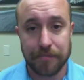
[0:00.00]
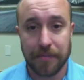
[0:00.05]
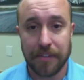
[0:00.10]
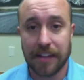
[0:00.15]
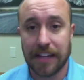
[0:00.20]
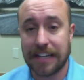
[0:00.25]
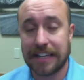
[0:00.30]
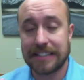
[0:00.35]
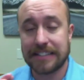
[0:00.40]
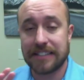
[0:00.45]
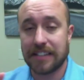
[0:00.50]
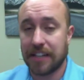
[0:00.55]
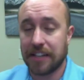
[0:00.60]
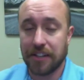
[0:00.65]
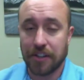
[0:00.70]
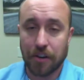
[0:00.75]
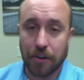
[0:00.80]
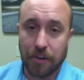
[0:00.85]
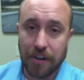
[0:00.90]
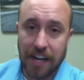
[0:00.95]
Like I said, you
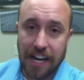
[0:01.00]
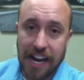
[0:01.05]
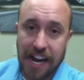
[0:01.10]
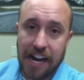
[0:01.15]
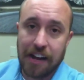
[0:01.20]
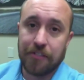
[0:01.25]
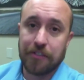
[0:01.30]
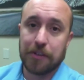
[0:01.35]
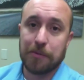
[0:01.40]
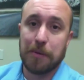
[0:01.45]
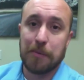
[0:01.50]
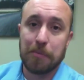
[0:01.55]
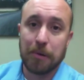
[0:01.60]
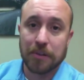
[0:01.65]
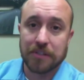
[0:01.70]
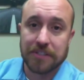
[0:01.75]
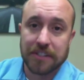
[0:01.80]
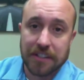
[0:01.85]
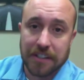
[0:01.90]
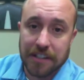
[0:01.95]
don't have to be
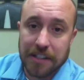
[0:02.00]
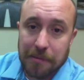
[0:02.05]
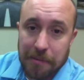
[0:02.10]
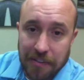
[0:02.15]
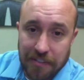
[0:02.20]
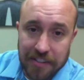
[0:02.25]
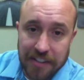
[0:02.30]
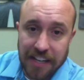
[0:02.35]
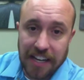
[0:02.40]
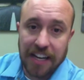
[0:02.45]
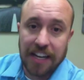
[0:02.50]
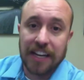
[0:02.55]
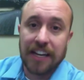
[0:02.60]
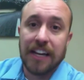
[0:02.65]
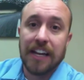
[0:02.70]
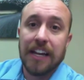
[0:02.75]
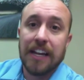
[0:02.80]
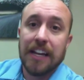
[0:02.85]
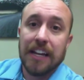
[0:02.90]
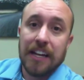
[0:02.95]
posting on them every day,
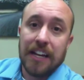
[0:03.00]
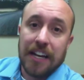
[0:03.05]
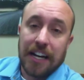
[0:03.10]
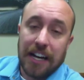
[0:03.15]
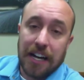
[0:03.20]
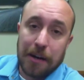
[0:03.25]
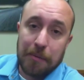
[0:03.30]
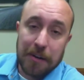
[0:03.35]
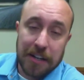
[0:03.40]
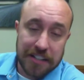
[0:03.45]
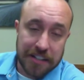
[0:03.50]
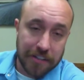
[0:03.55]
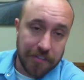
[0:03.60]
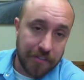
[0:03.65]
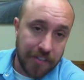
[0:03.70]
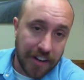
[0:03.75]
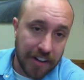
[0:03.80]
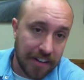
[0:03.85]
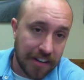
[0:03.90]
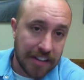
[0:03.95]
uh, but at the
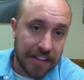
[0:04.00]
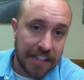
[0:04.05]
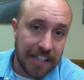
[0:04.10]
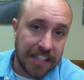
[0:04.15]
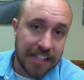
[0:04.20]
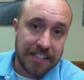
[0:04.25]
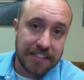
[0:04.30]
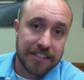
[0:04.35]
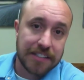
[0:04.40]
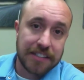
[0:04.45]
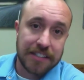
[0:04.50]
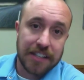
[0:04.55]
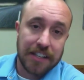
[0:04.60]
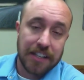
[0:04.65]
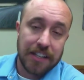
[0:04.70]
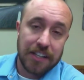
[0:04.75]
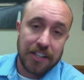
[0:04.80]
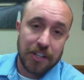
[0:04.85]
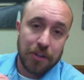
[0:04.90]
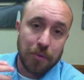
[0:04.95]
very least,
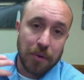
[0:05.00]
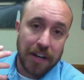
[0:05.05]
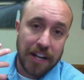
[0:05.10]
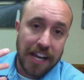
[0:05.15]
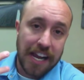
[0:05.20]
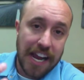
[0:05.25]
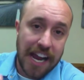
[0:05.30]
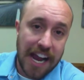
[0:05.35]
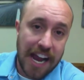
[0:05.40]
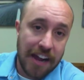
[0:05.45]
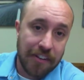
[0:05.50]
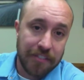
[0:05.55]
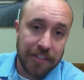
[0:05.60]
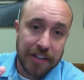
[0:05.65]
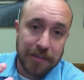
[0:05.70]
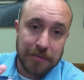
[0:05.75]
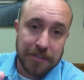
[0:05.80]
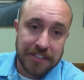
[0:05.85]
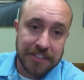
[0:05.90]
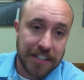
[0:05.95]
you want to have
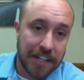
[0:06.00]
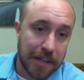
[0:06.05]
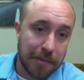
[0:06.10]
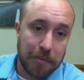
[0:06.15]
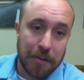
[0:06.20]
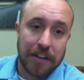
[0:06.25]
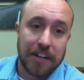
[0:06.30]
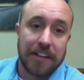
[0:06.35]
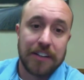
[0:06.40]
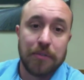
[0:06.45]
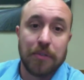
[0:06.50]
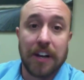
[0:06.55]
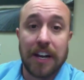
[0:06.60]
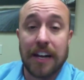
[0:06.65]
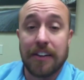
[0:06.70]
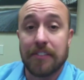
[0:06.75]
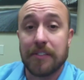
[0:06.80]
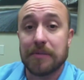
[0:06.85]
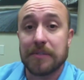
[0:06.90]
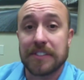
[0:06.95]
them set up and you want to
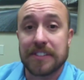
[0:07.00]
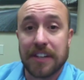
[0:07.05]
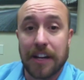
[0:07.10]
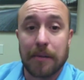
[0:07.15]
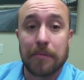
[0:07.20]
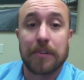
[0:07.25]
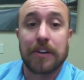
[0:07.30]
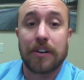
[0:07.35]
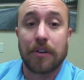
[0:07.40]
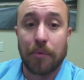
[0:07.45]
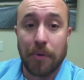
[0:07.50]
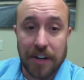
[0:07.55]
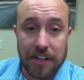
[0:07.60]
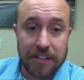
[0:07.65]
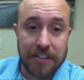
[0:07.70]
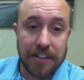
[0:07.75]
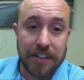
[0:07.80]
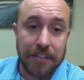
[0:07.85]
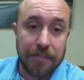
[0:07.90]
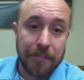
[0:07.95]
have them set up
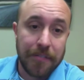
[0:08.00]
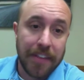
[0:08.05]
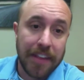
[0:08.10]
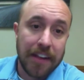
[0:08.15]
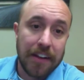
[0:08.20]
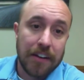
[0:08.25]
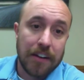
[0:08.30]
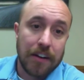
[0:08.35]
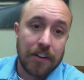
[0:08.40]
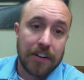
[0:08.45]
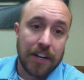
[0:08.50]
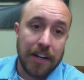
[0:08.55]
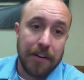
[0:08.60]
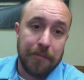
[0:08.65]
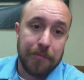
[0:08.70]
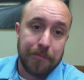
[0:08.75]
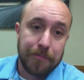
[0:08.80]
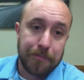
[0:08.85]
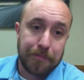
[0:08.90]
correctly. Okay.